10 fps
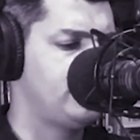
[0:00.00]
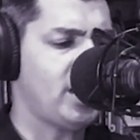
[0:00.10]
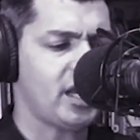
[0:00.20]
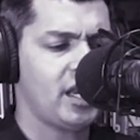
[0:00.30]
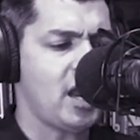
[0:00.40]

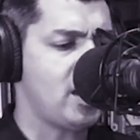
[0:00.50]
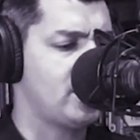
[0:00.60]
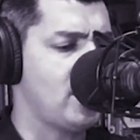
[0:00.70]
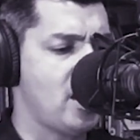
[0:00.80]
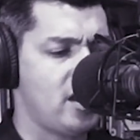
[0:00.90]
Check it
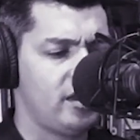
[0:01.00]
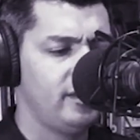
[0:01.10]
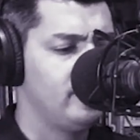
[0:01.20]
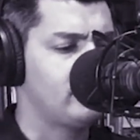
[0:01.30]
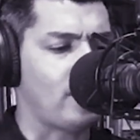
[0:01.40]
out. Nah.
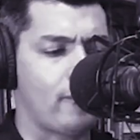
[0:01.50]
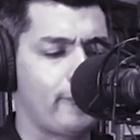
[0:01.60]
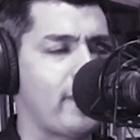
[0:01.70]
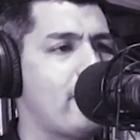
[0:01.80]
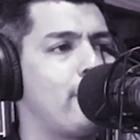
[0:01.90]

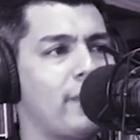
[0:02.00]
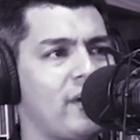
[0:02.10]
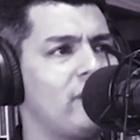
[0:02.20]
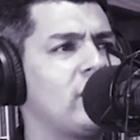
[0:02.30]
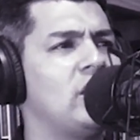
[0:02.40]

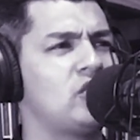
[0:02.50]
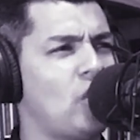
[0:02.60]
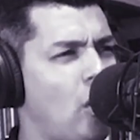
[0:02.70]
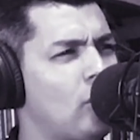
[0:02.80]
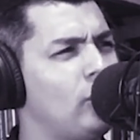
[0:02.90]

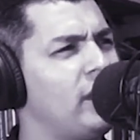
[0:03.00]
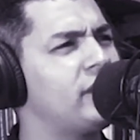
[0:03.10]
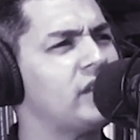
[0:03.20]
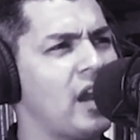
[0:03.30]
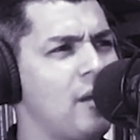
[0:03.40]
Guitar riff
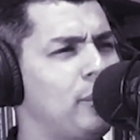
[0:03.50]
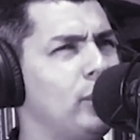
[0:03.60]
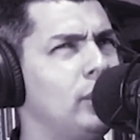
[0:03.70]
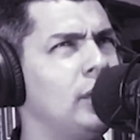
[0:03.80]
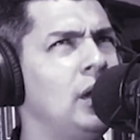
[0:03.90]

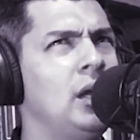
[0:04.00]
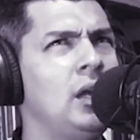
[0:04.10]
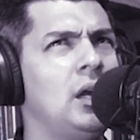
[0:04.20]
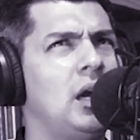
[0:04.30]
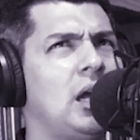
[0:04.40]
sample.
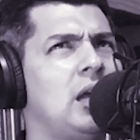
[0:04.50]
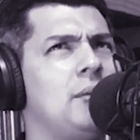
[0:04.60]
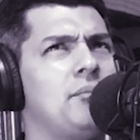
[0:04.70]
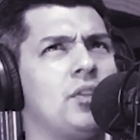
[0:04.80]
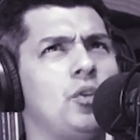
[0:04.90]

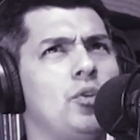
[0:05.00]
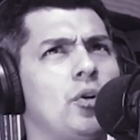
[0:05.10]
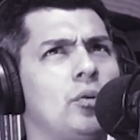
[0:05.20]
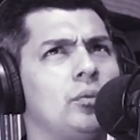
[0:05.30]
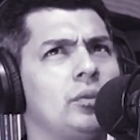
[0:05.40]
You
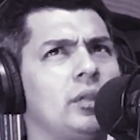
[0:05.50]
don't.